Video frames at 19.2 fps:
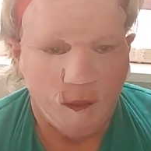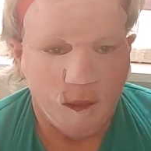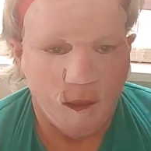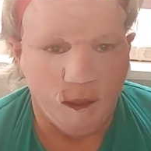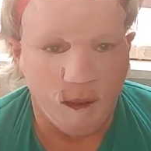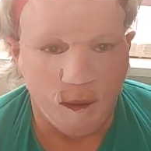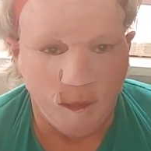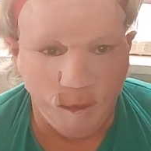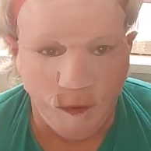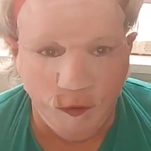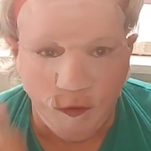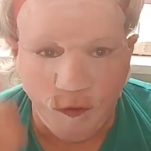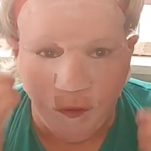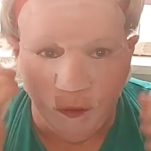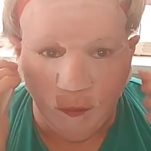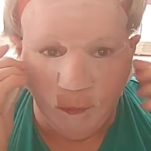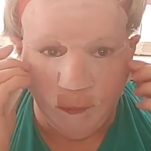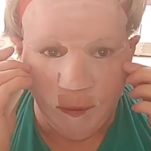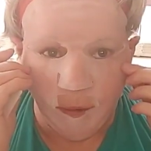and I'm just
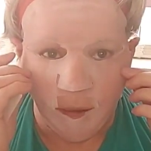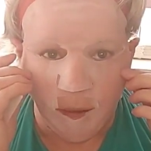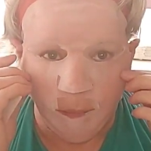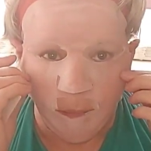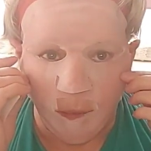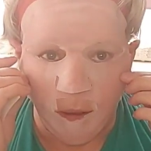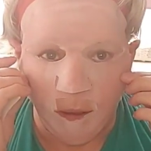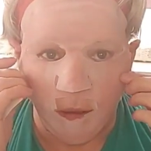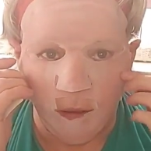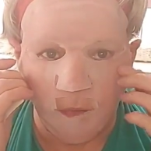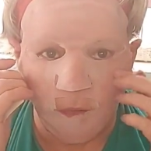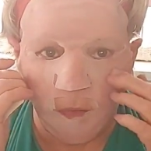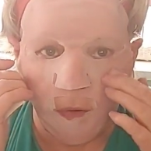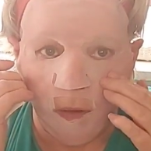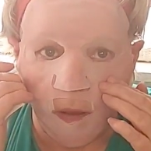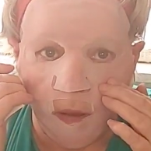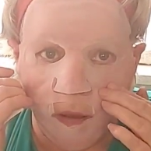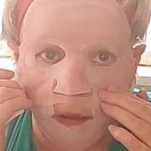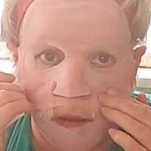going to pick them off.
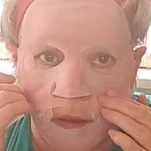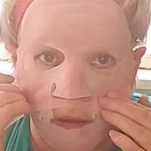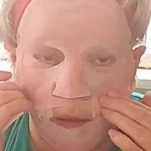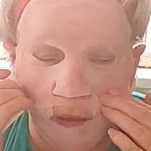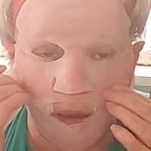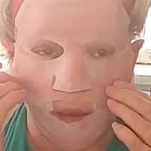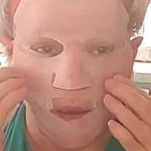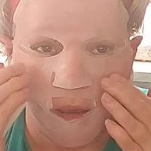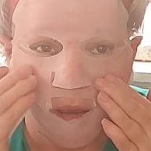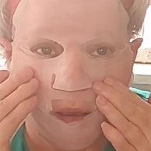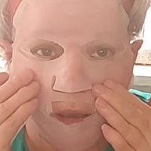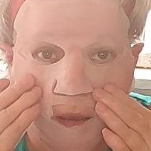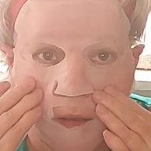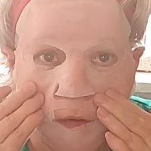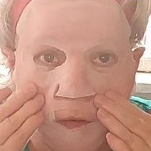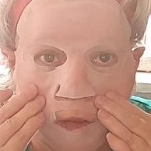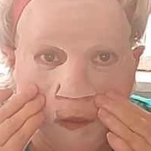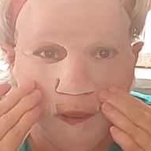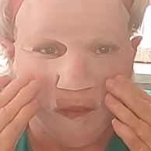
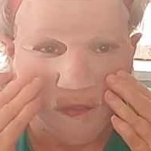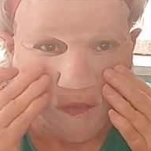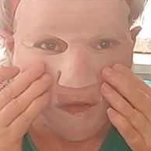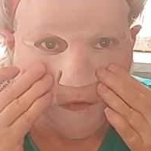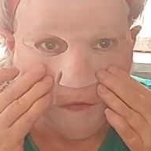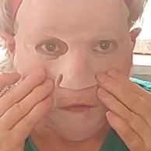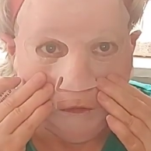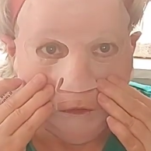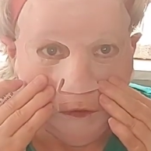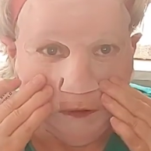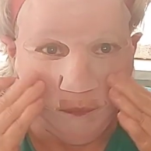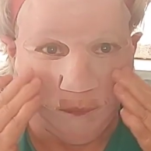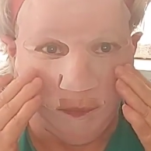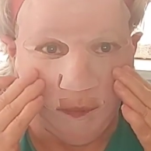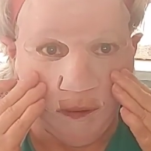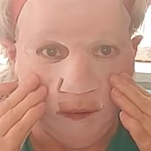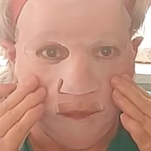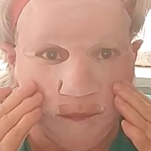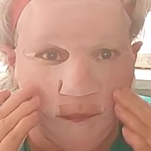This is still
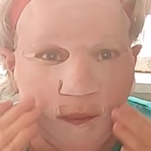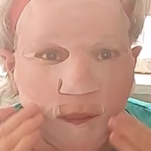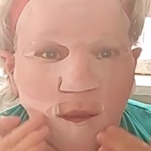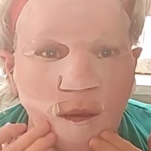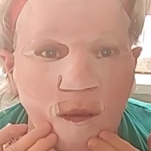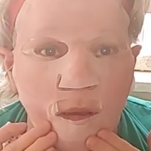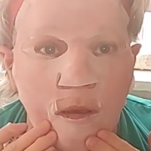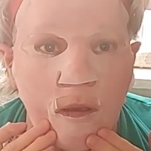bugging me.